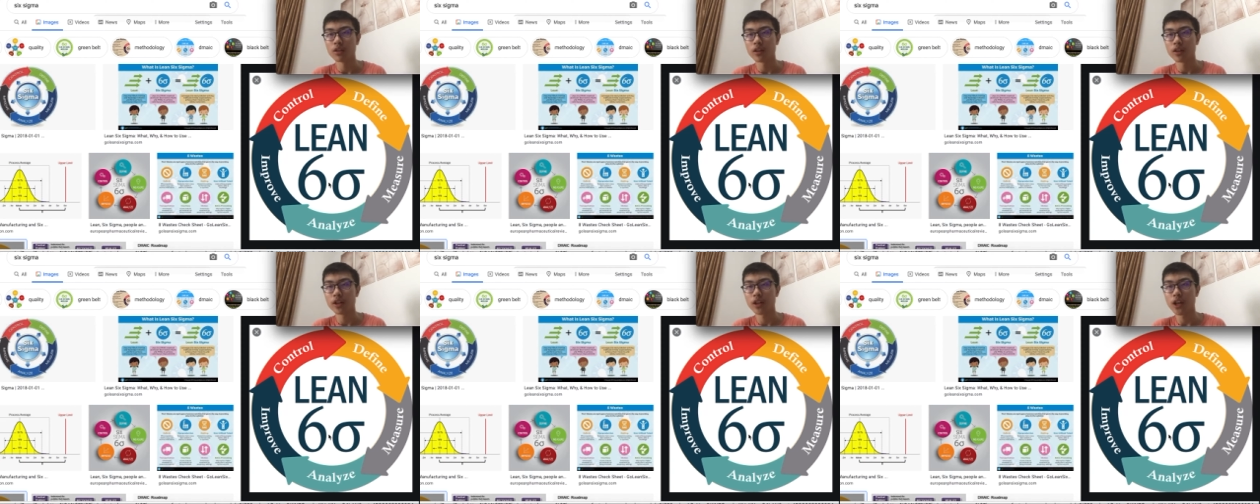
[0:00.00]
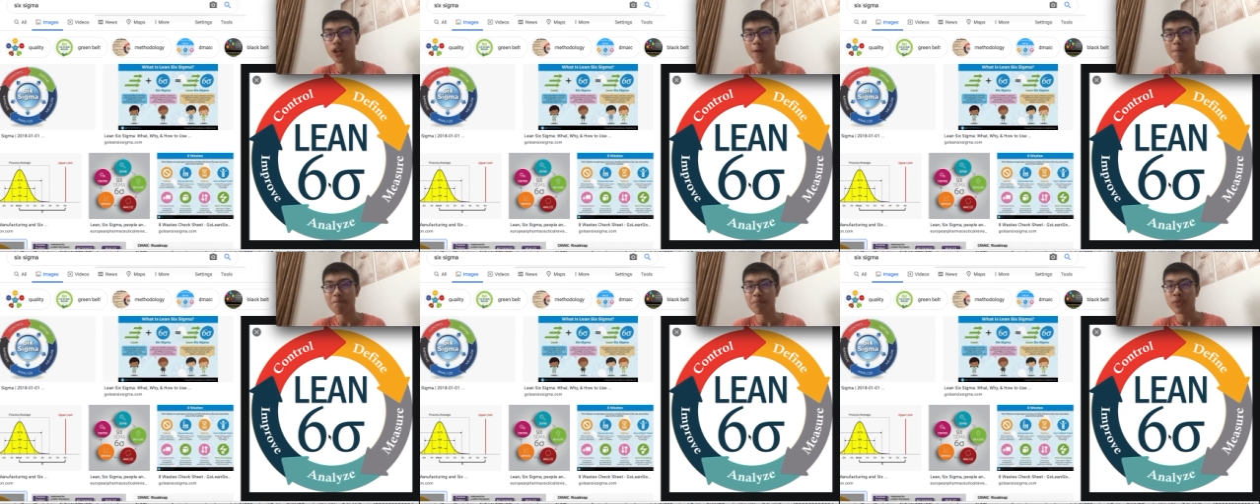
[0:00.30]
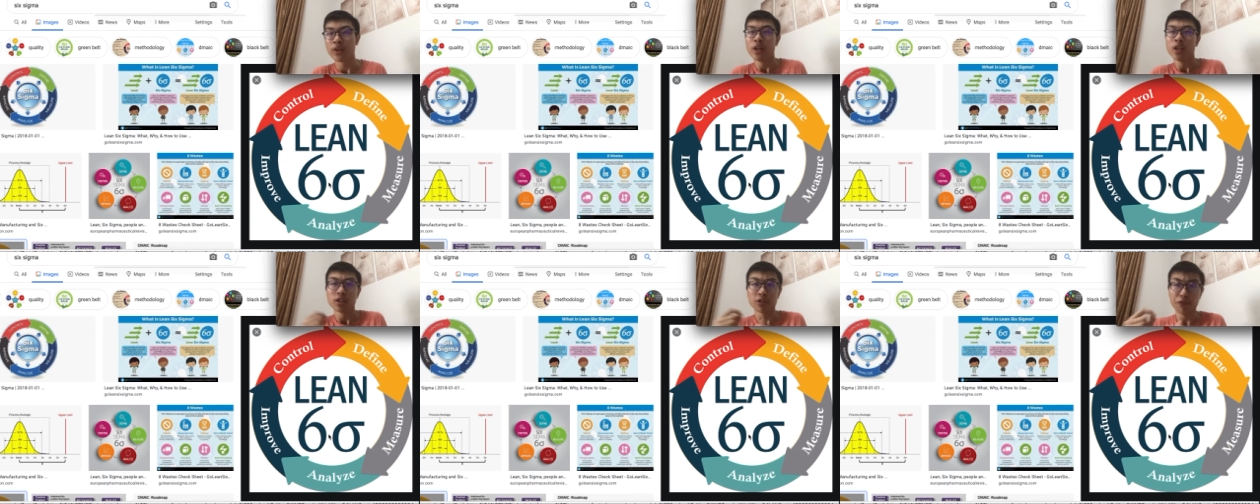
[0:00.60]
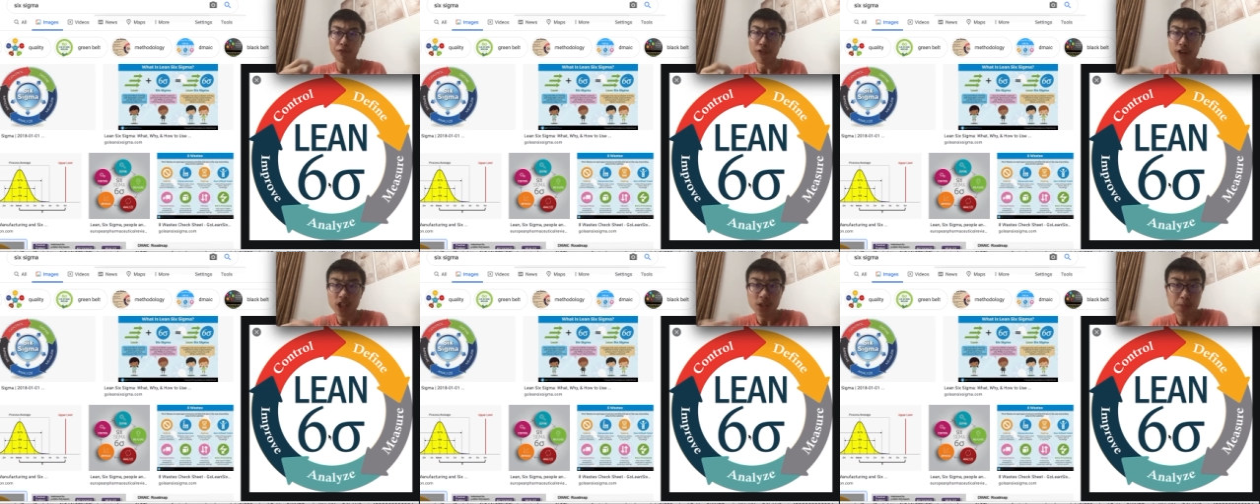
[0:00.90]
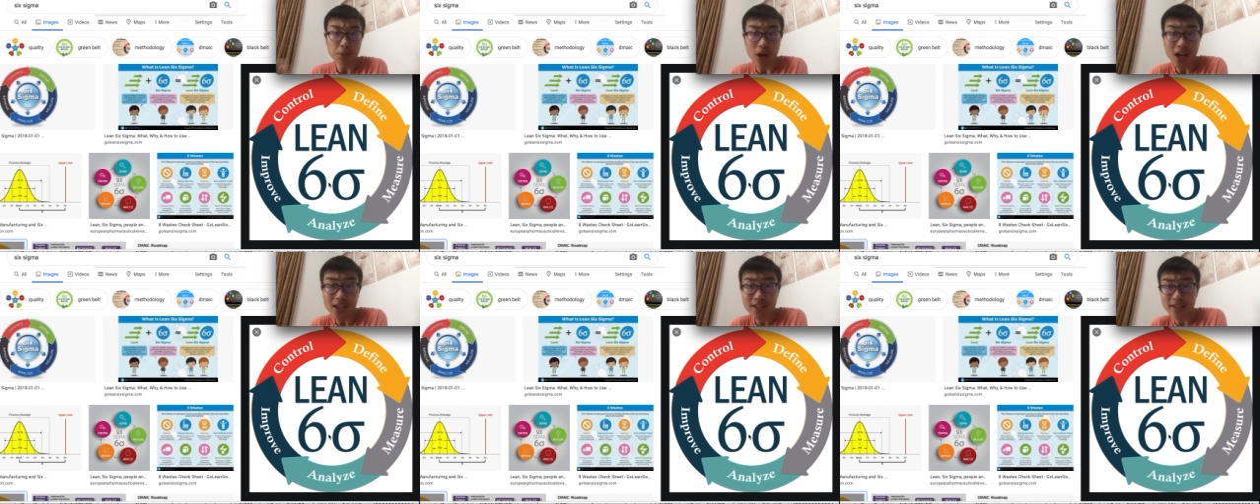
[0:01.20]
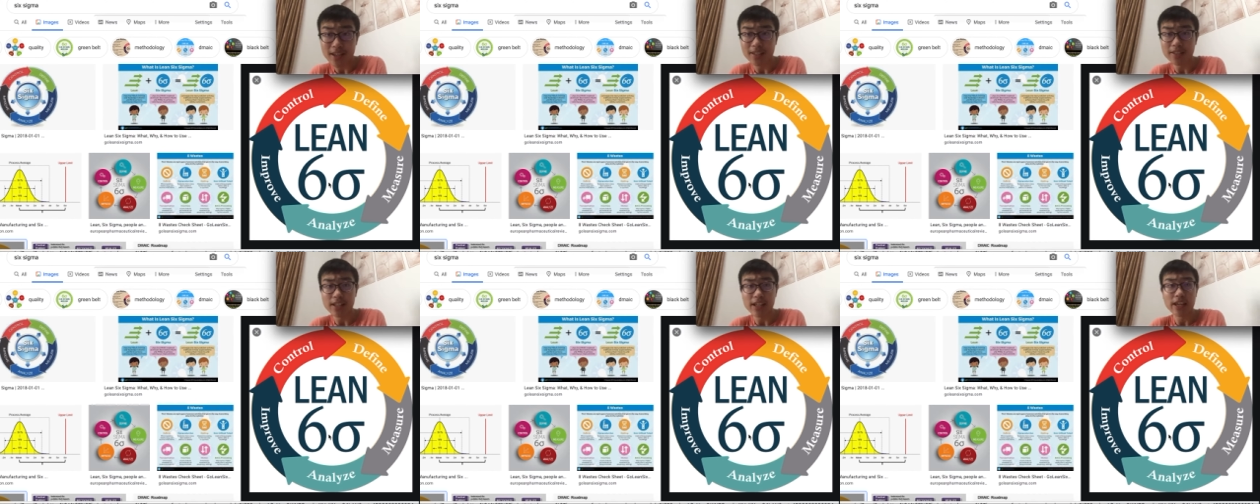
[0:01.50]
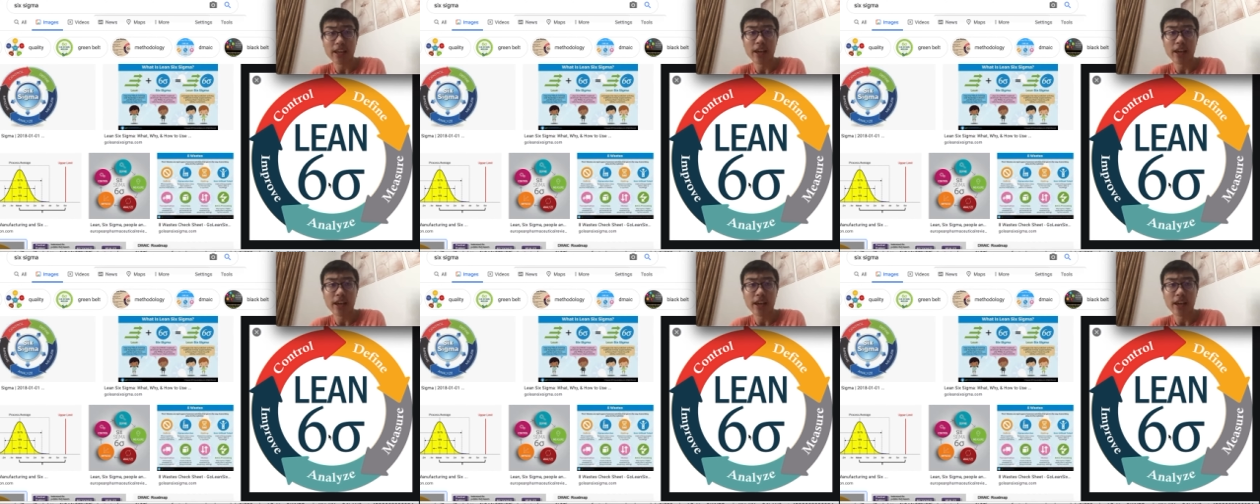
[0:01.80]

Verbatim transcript: Okay. The first process in